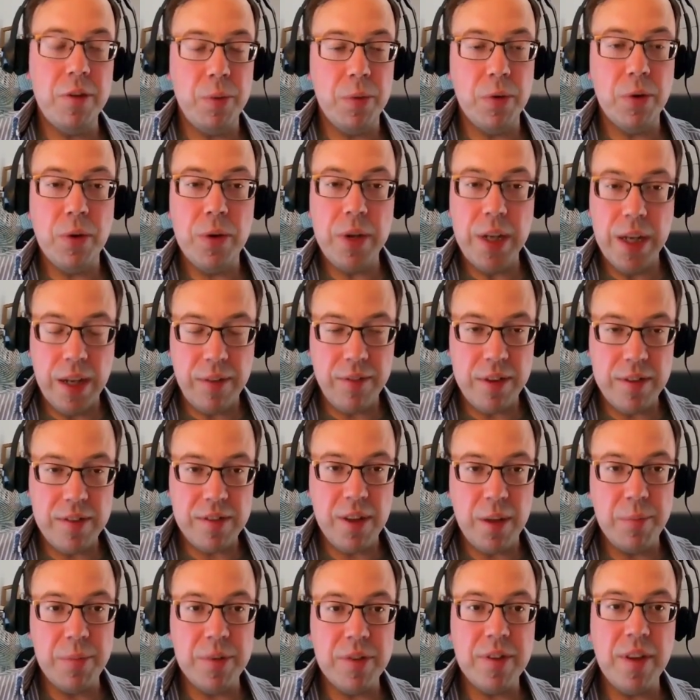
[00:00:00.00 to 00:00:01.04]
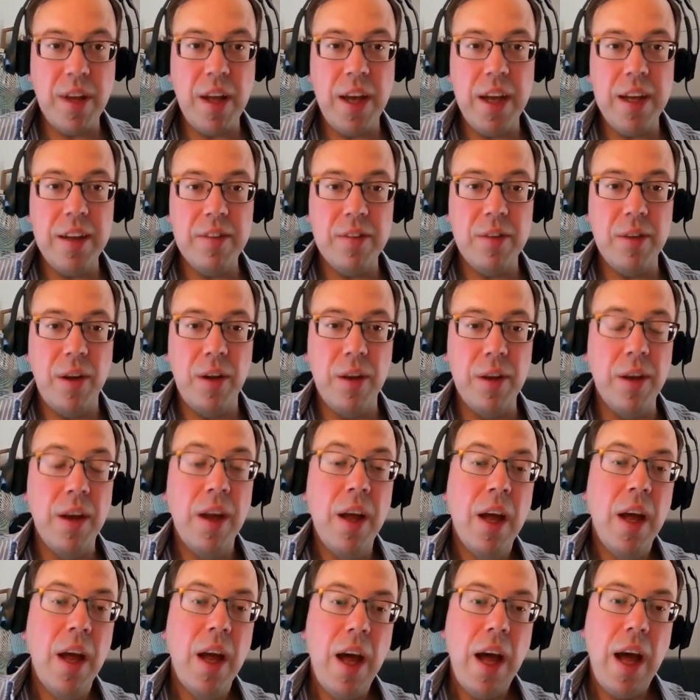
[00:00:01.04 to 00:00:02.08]
would already give us some sight on
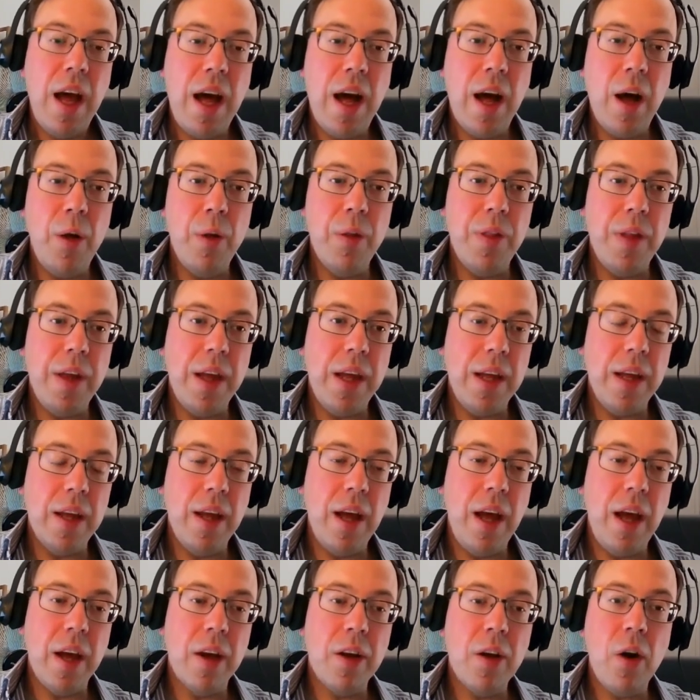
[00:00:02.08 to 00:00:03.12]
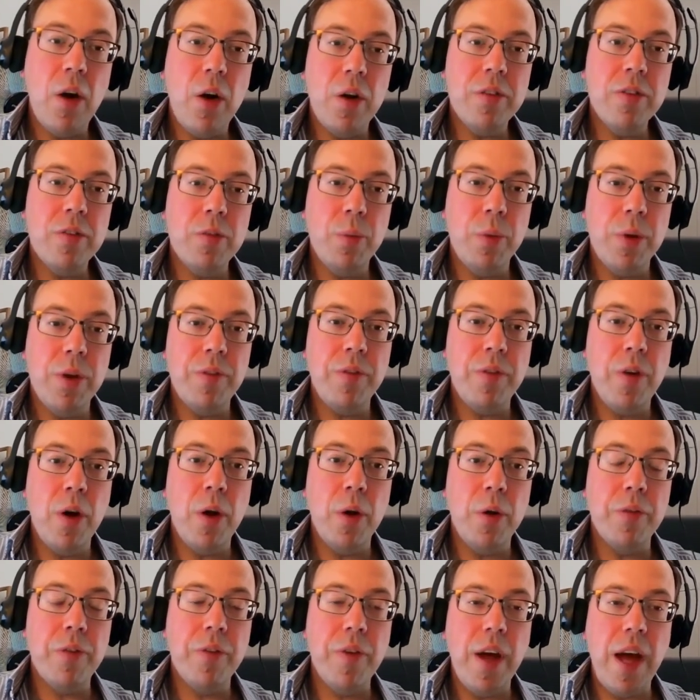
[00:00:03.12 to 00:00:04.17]
how the costs would
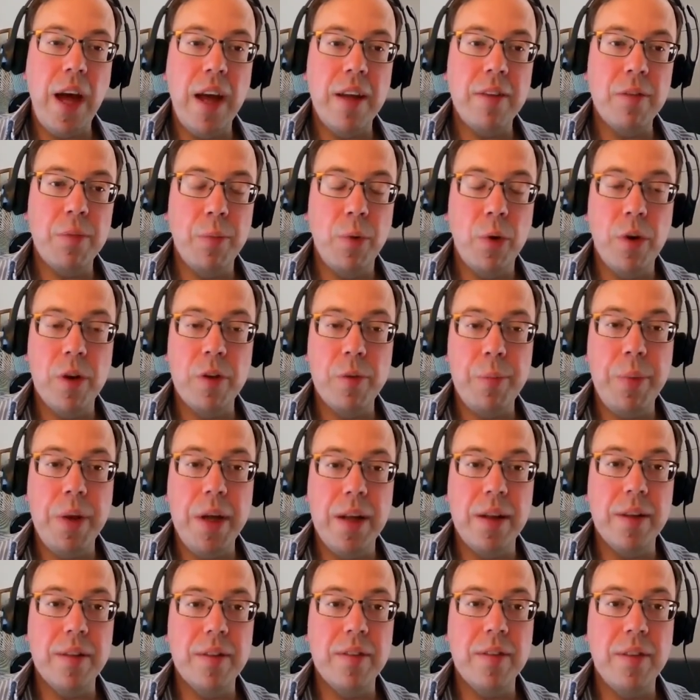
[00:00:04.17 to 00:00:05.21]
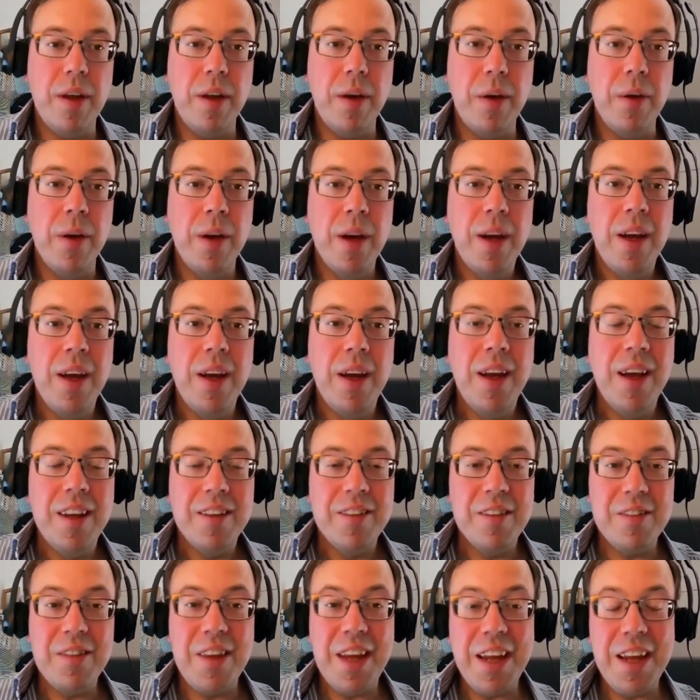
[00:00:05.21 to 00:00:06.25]
evolve as more is built. So
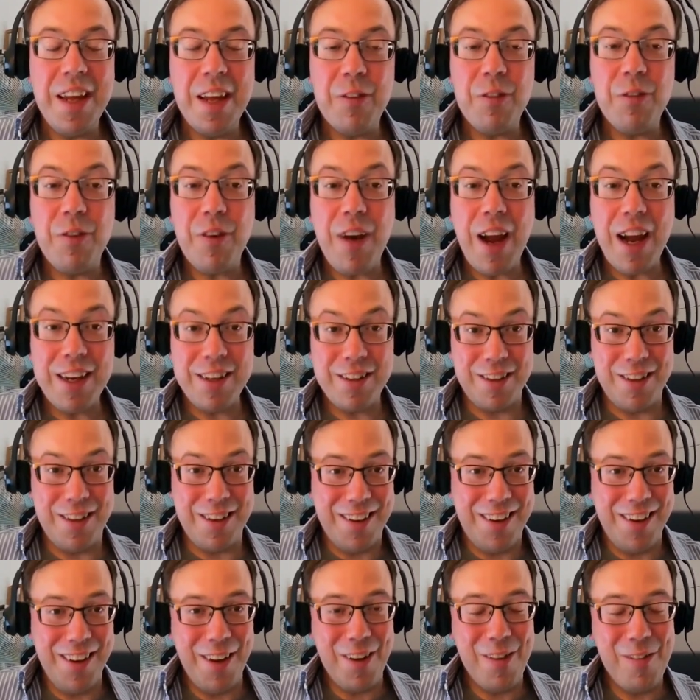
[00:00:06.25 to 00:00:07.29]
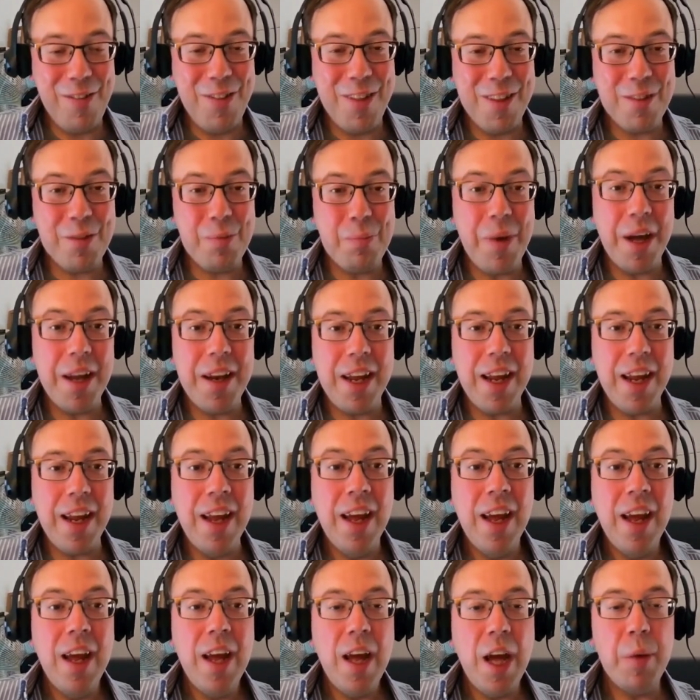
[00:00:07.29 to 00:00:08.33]
just taking a fraction of this money
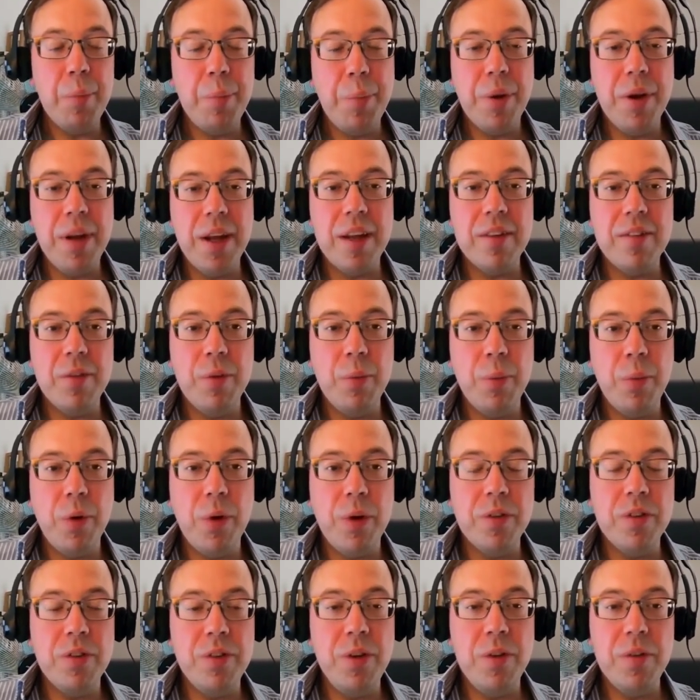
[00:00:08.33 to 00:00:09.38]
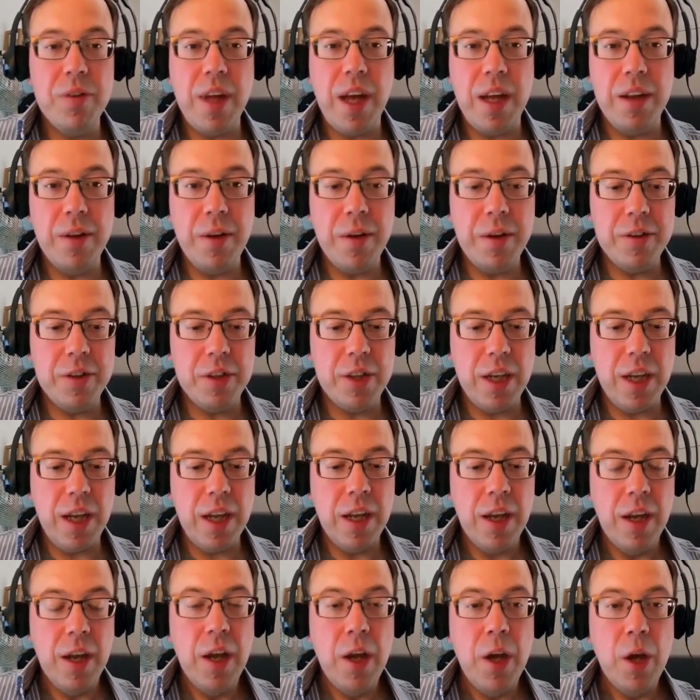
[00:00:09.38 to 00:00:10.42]
and putting it towards new technology
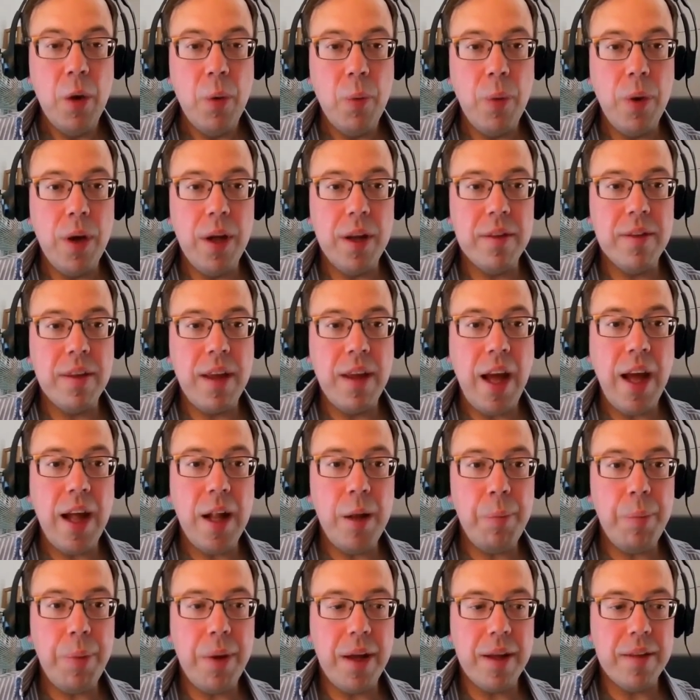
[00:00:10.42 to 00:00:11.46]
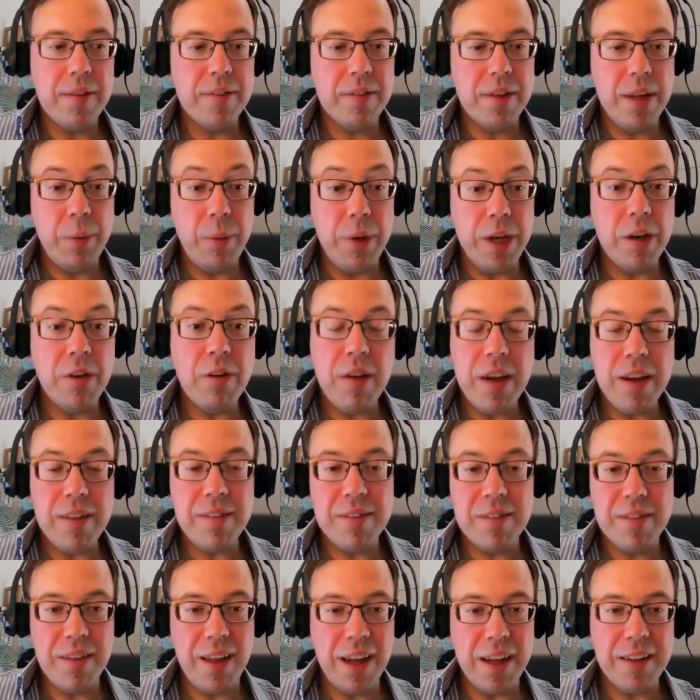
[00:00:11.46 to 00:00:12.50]
would help us. It would
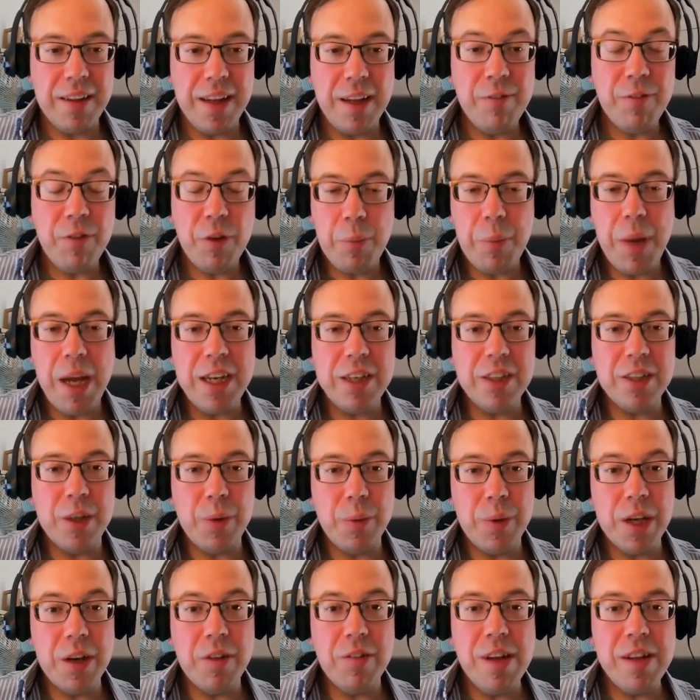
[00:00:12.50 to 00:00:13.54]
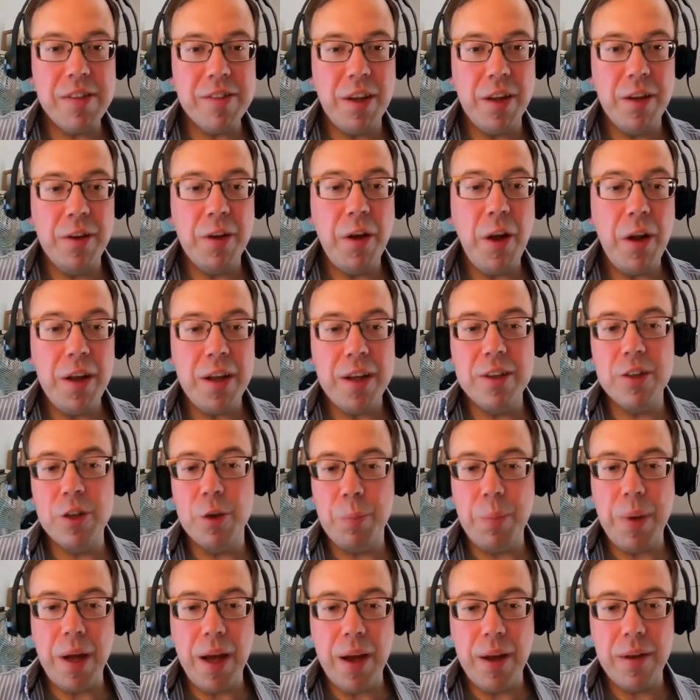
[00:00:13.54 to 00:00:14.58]
increase like the information. It would increase our knowledge
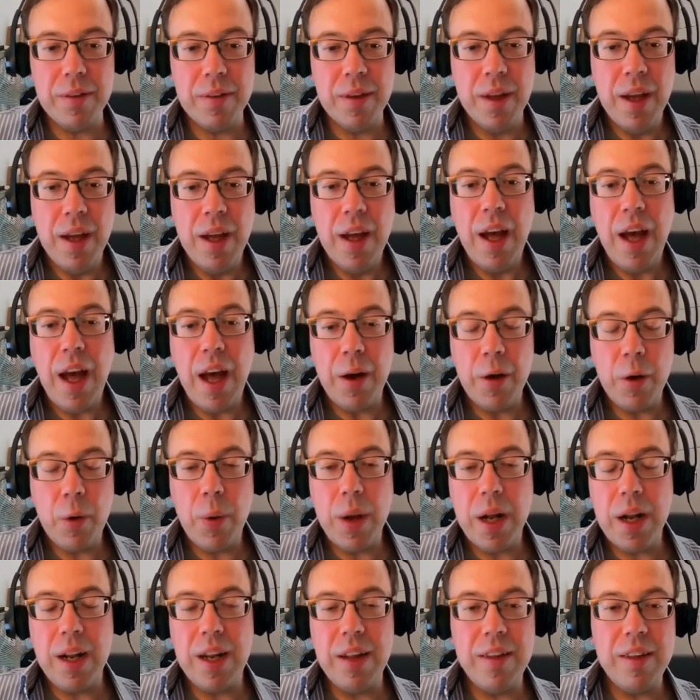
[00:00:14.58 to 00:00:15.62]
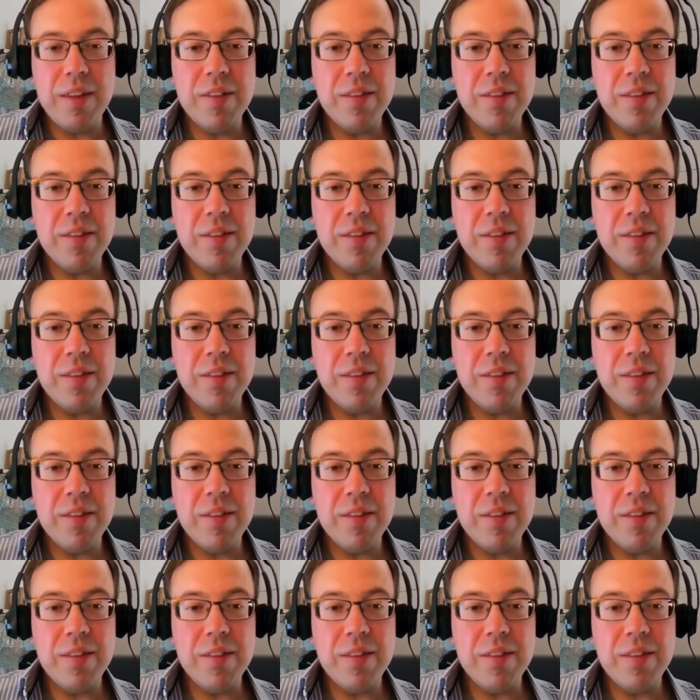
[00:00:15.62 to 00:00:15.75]
about how quickly these